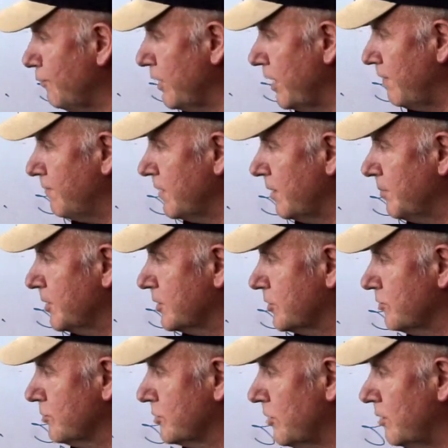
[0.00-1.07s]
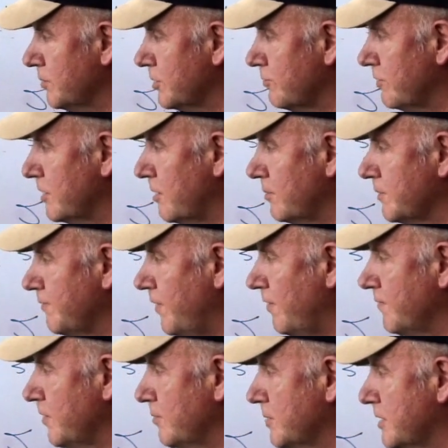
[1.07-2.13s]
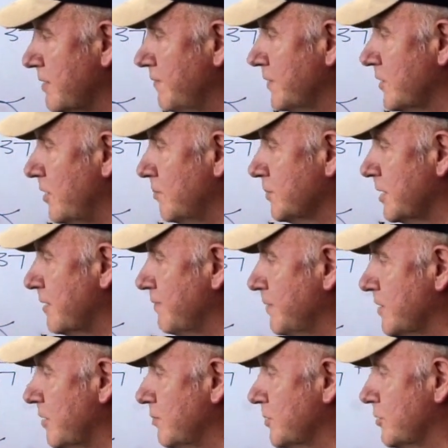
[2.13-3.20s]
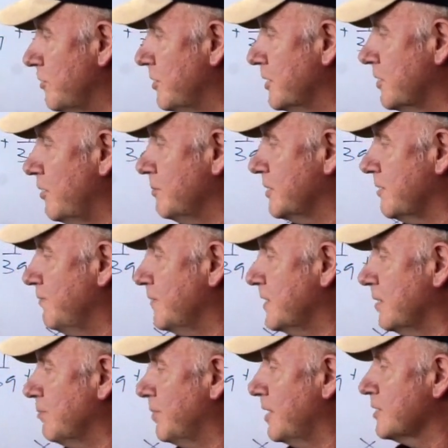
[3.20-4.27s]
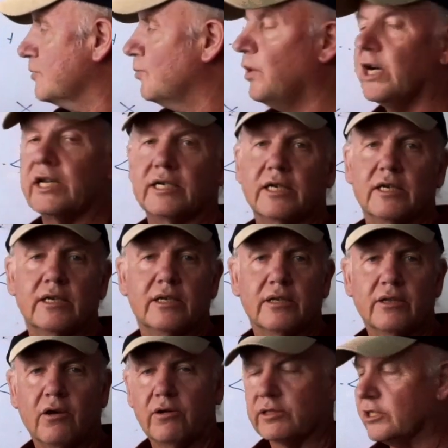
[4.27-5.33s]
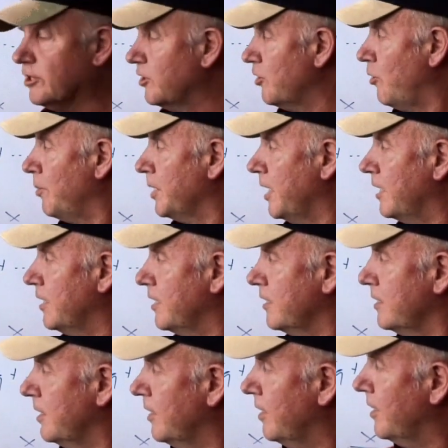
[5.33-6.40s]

we have a number 2 times 3 times 5 times 7 times 11 times 13 times 17 plus 1 on the denominator,